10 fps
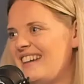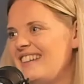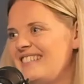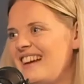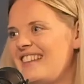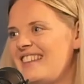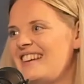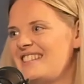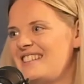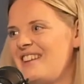Yeah, I
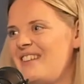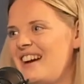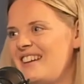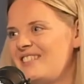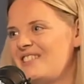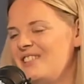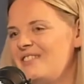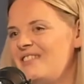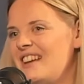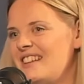think so. I sort
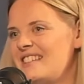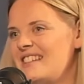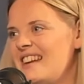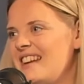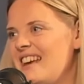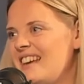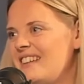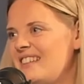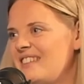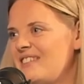of had seen it
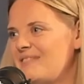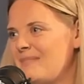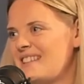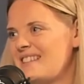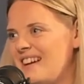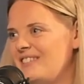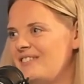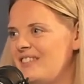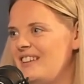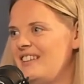myself
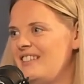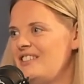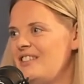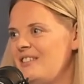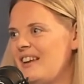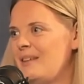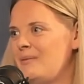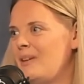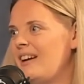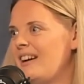and knew that
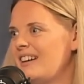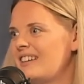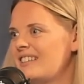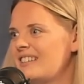it worked.